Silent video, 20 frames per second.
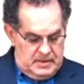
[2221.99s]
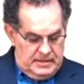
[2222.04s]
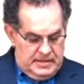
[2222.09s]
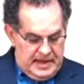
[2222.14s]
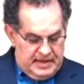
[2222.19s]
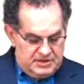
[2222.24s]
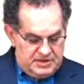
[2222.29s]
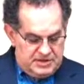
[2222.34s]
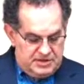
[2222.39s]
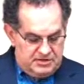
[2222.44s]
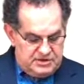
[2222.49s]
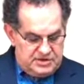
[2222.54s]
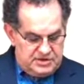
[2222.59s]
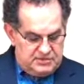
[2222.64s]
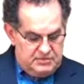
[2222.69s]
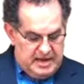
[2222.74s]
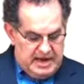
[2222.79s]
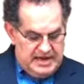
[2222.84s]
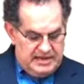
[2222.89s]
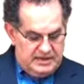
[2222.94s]
And thou shalt
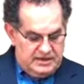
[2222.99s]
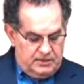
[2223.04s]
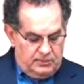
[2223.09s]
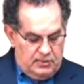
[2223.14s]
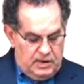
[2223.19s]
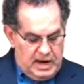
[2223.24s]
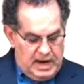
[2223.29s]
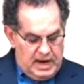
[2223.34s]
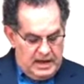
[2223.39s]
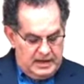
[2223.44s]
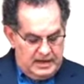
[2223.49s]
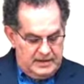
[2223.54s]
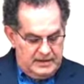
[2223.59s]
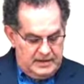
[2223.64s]
smite the rock,